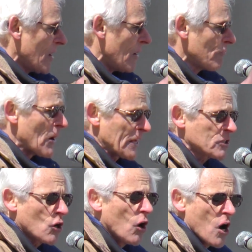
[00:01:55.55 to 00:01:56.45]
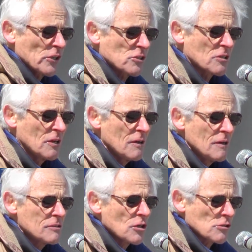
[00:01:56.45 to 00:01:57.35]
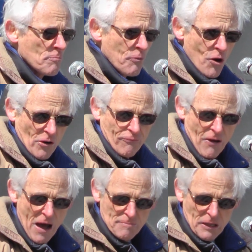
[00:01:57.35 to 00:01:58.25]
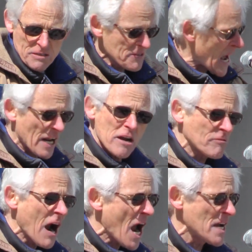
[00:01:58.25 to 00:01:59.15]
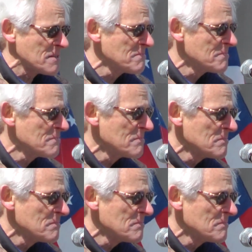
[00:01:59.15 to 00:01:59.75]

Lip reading: of what it cost to support a family. That ain't right!